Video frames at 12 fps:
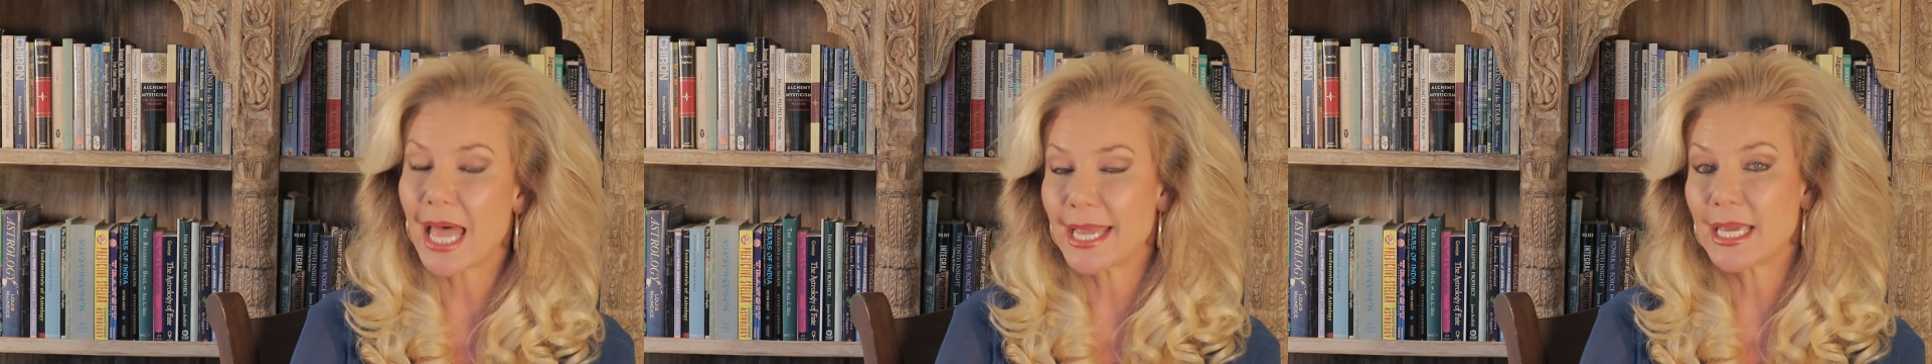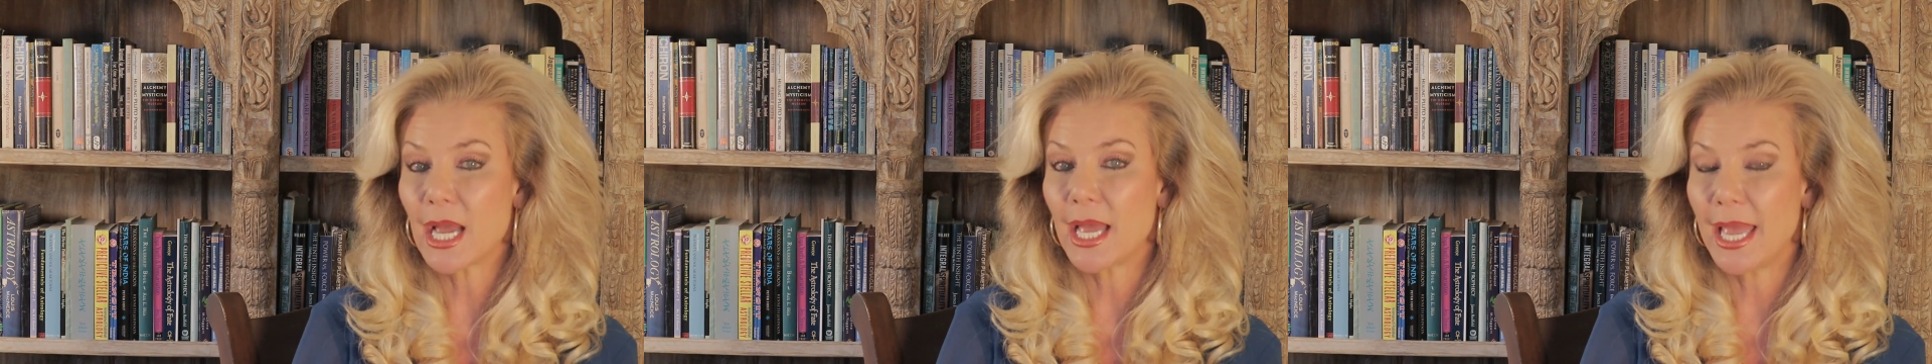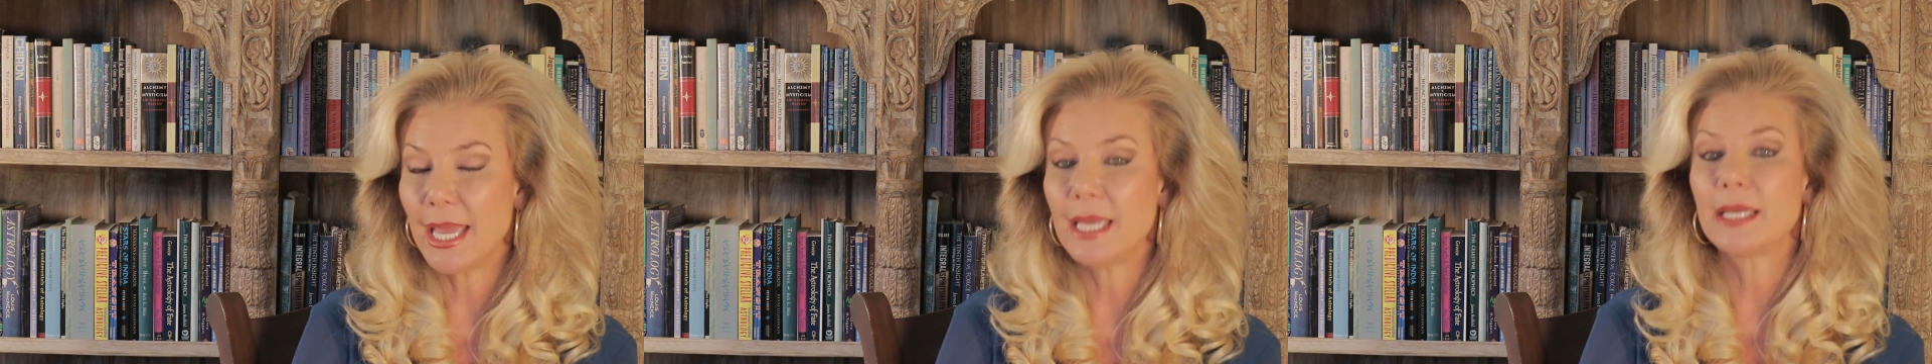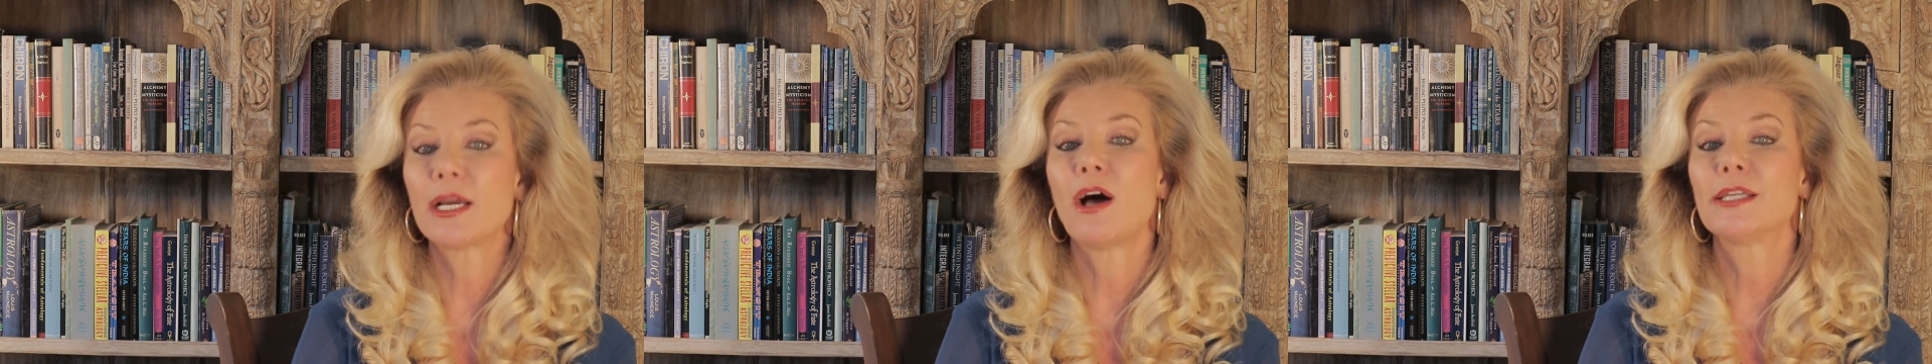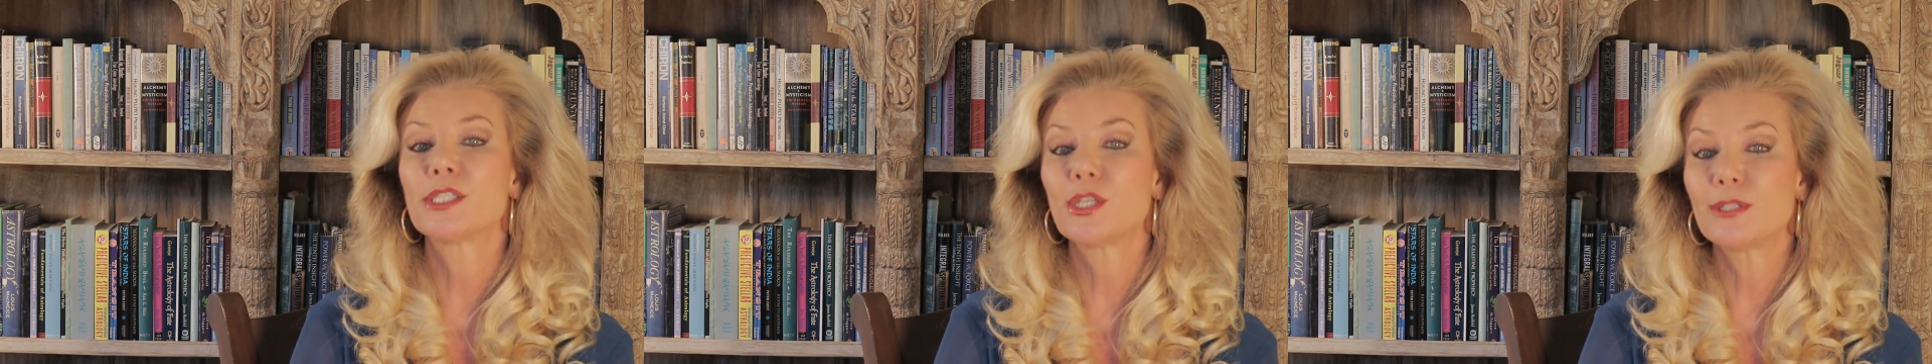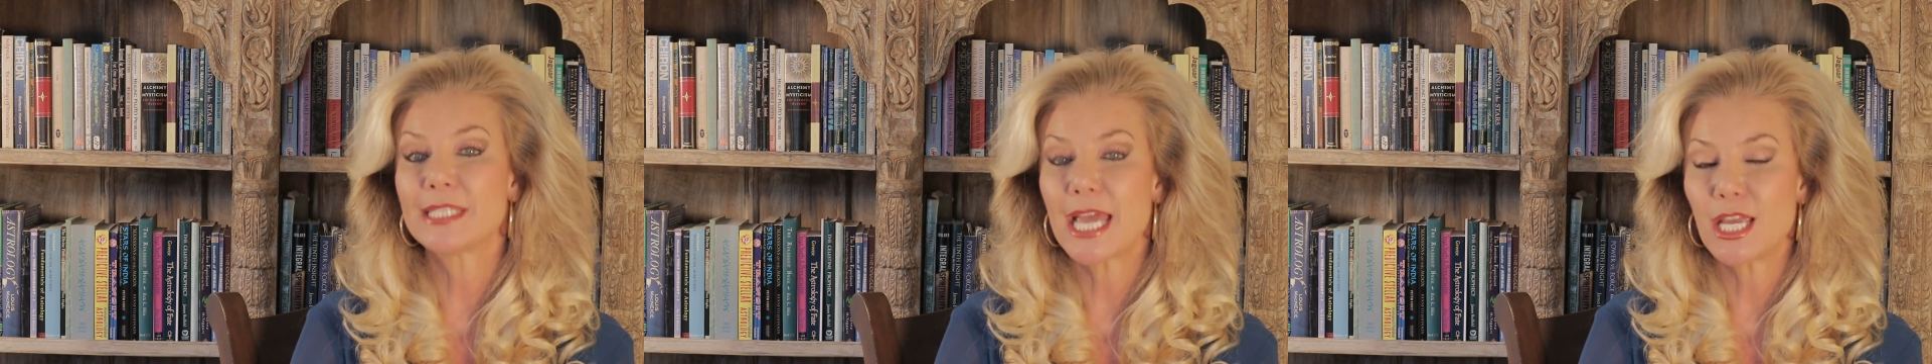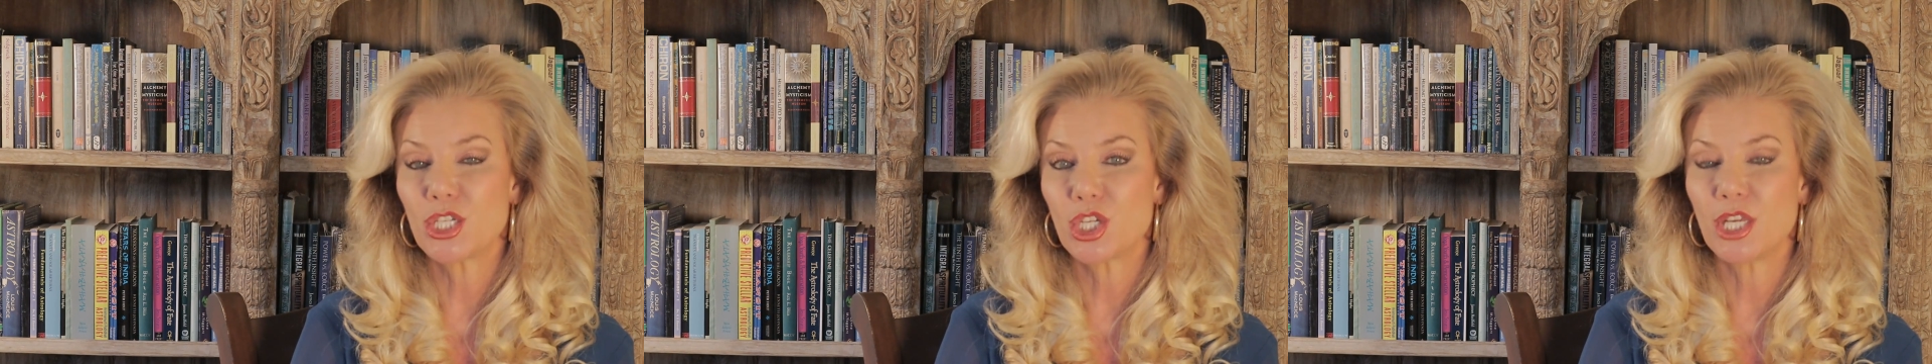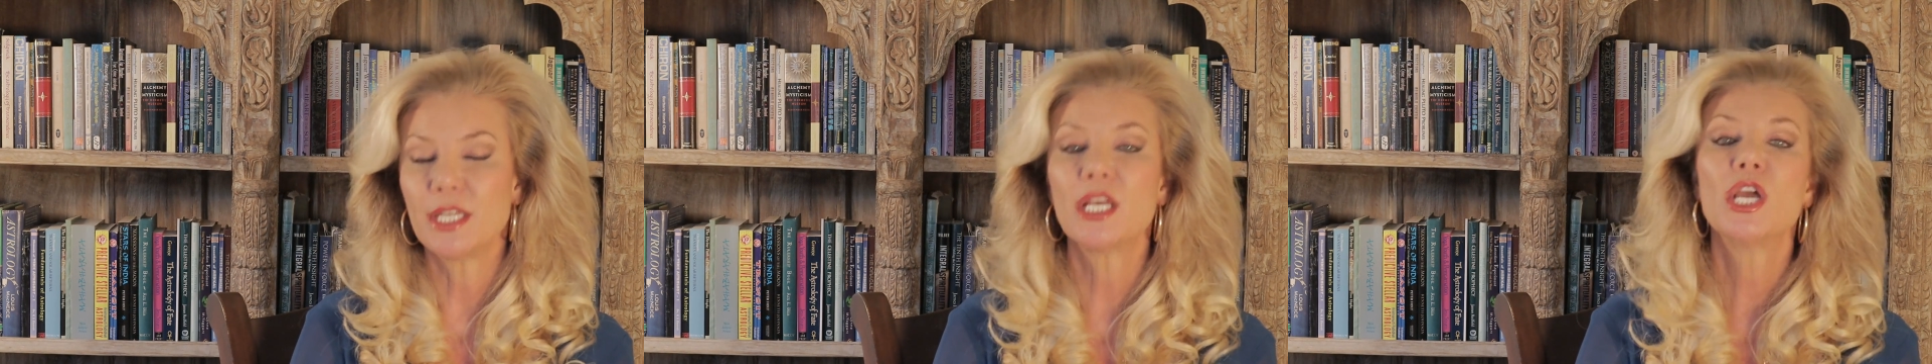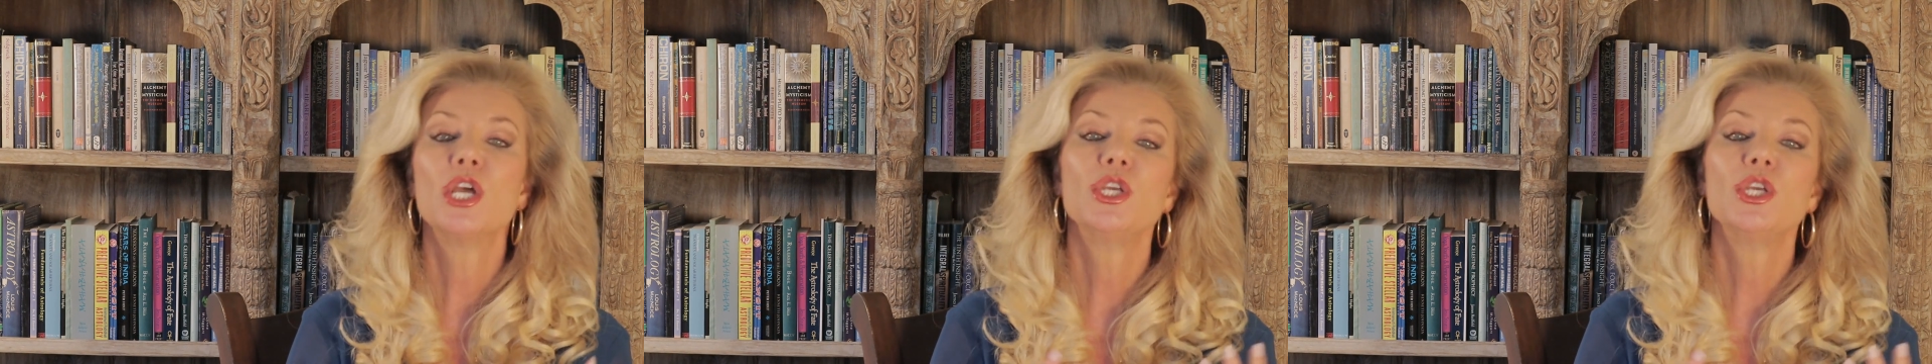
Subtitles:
like a consultation,